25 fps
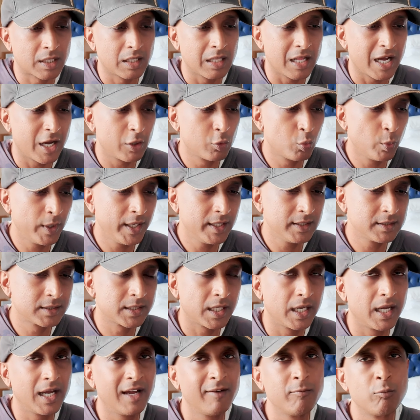Cloudways.
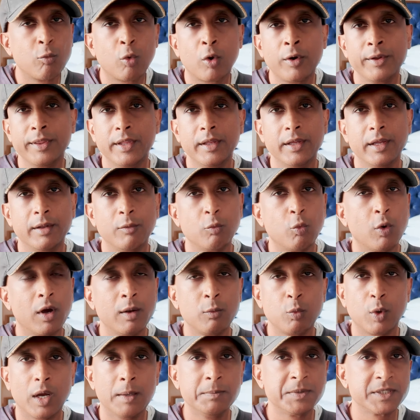I have more than
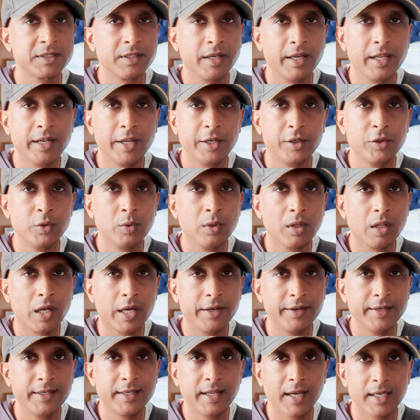one website. I do a
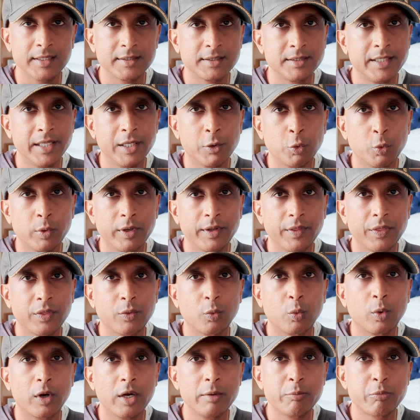lot of testing with
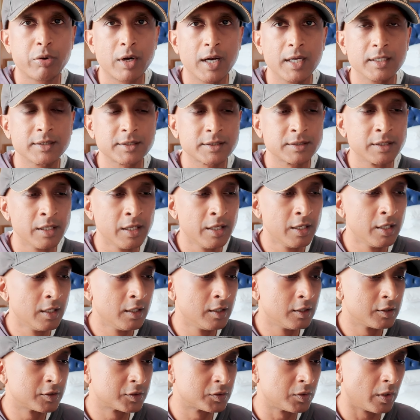WordPress.
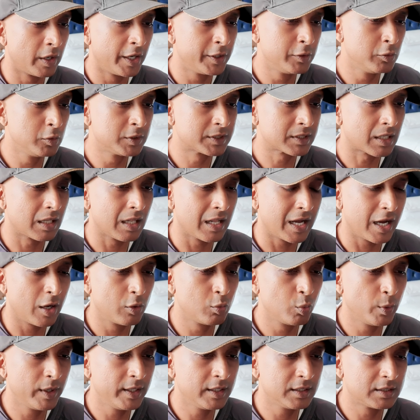So I use
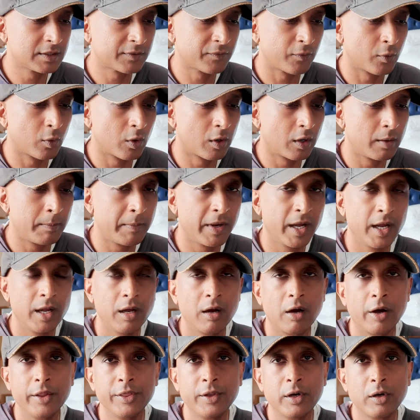Cloudways for my
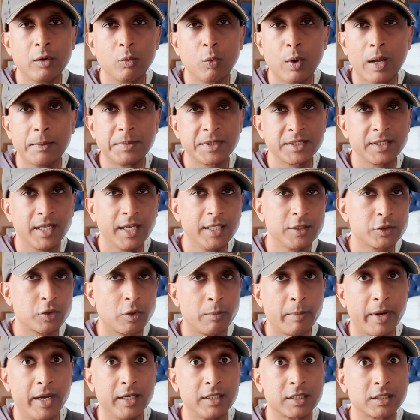other websites or
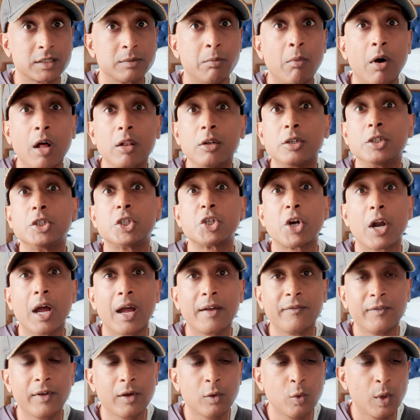my smaller
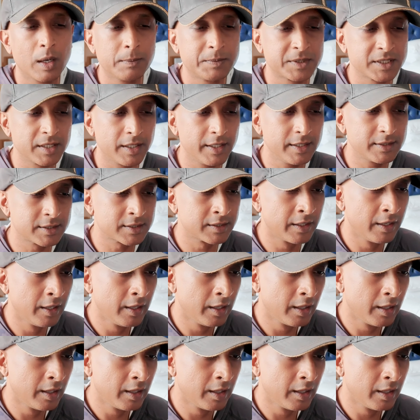traffic websites.